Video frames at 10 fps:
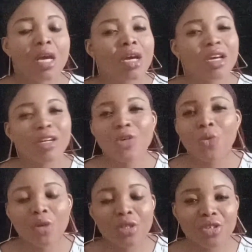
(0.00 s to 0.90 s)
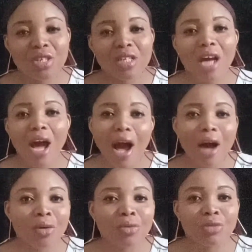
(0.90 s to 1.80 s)
You're wondering,
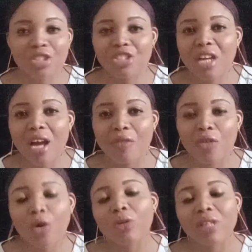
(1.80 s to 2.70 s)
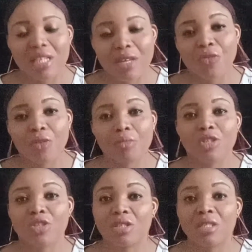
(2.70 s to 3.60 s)
how does she have all that information?